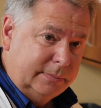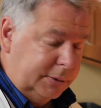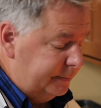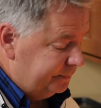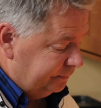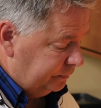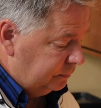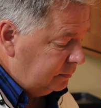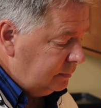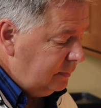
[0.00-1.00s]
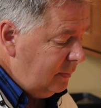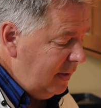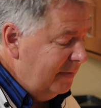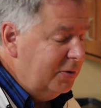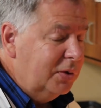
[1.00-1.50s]
but
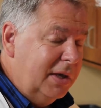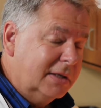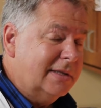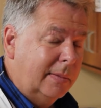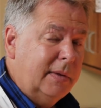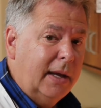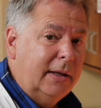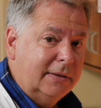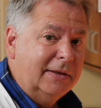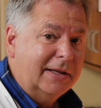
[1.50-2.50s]
if you can get some of that,